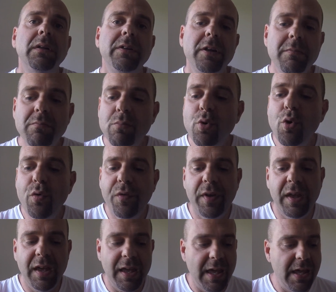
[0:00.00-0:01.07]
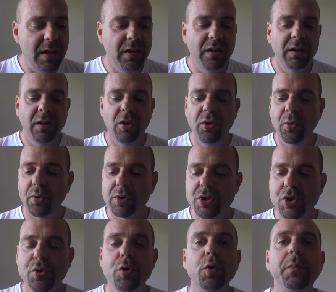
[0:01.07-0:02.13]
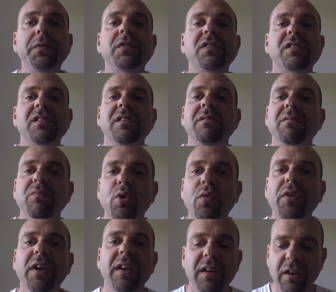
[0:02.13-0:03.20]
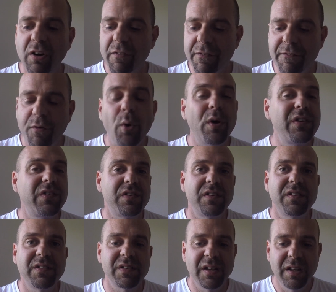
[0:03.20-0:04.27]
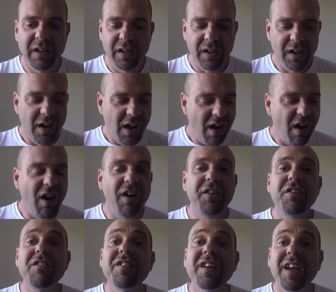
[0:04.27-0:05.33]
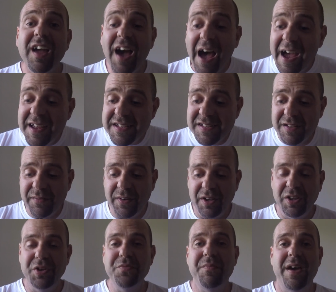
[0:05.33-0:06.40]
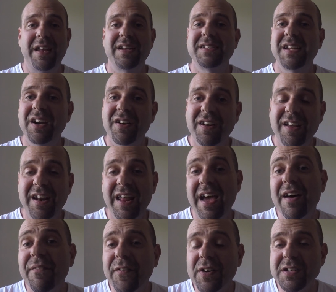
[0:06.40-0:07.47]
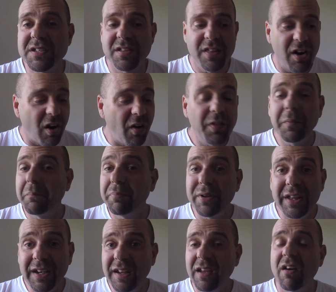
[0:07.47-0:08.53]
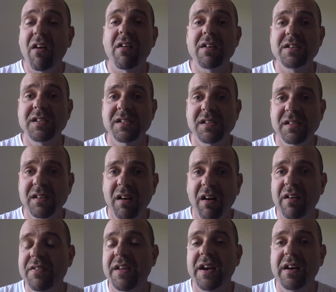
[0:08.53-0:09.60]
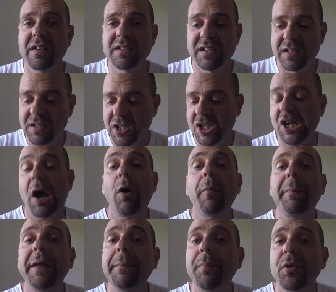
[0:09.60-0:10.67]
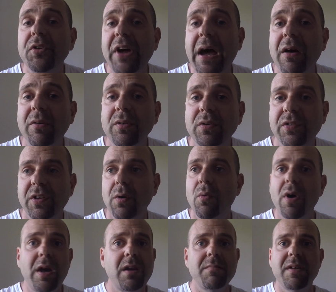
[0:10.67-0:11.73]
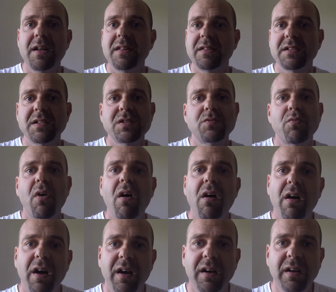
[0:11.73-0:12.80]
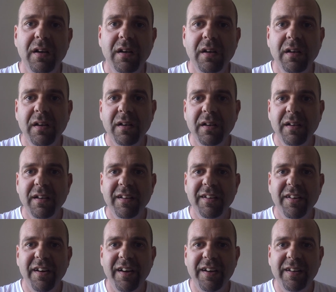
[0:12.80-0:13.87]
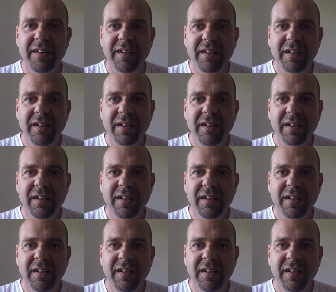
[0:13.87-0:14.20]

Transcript: then moving in your troops, moving in your forces under the guise of a humanitarian effort so that all the bleeding hearts are there to shout people down who say, wait a minute, this is wrong, right?